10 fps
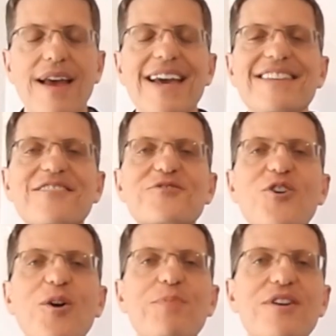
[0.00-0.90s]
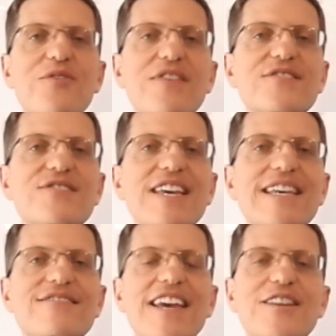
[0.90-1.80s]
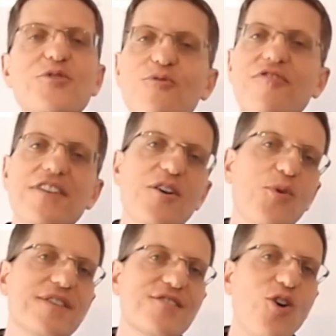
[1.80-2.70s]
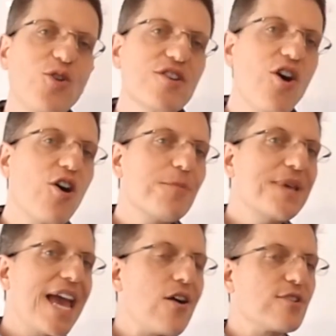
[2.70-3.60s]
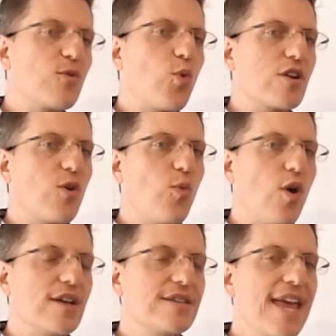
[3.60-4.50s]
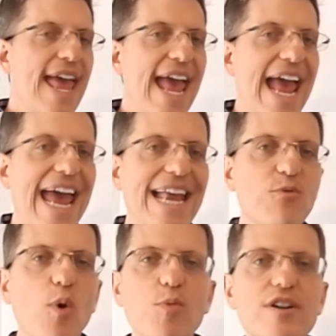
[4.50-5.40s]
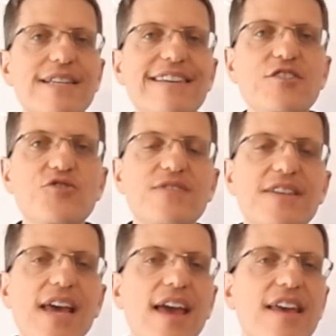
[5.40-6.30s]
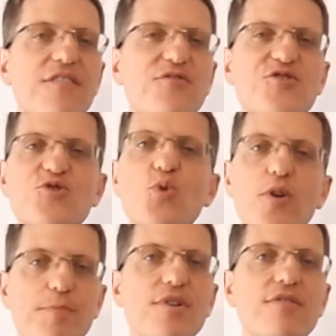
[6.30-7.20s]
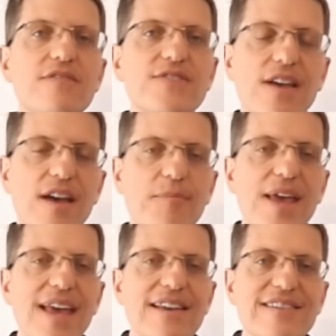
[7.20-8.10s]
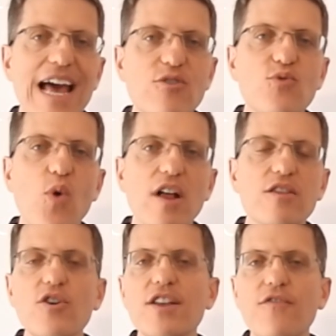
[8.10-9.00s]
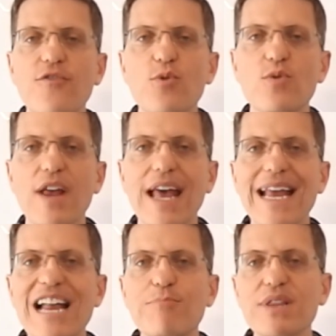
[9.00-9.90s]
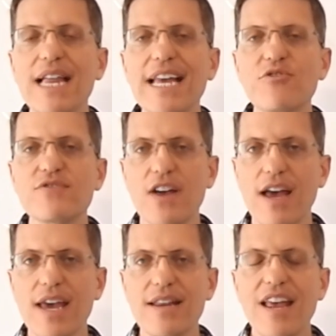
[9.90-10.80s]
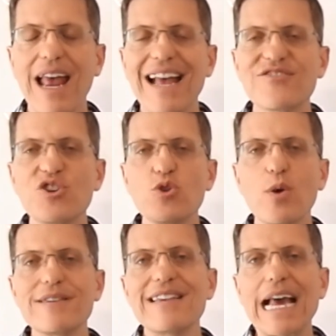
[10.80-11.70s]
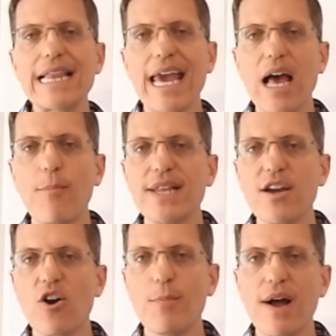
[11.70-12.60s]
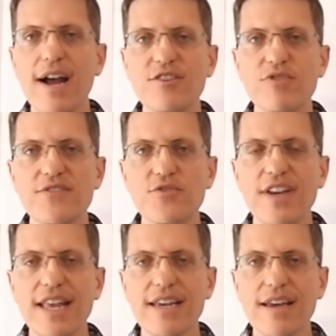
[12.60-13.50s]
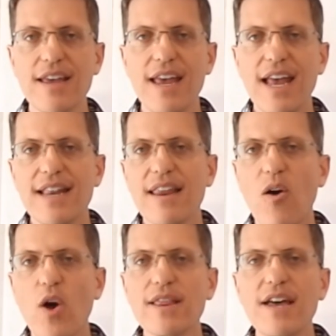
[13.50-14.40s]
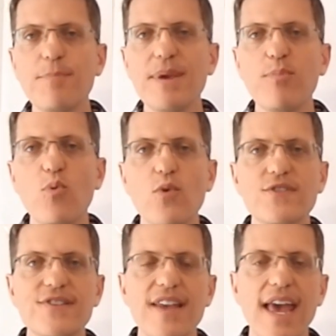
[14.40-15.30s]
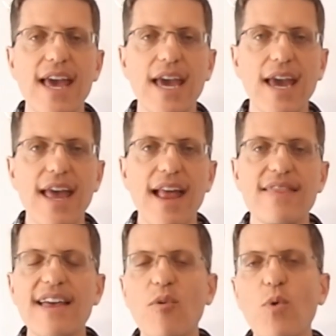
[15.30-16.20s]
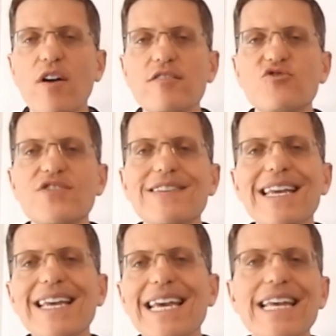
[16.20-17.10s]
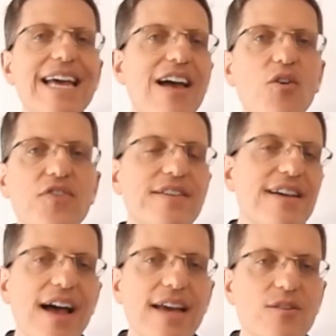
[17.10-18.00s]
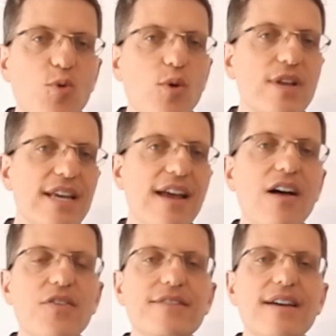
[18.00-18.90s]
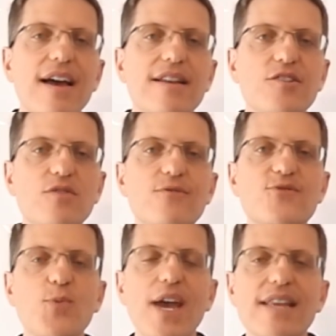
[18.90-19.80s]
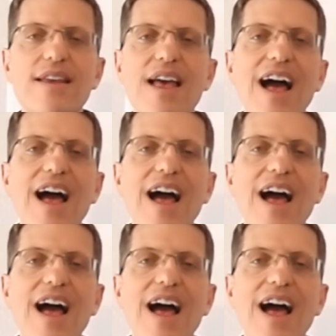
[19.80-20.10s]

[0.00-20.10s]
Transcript: Hey, Dr. Carp here. This is a new video. It's called Carb Counting 101. And what we're going to teach you today in a short period of time is how to look at a food and how to plan your diet so you know exactly how many carbohydrates you're getting. Now, a lot of people will say that, well, just eat a healthy diet, quote, eat a healthy diet and you'll lose weight.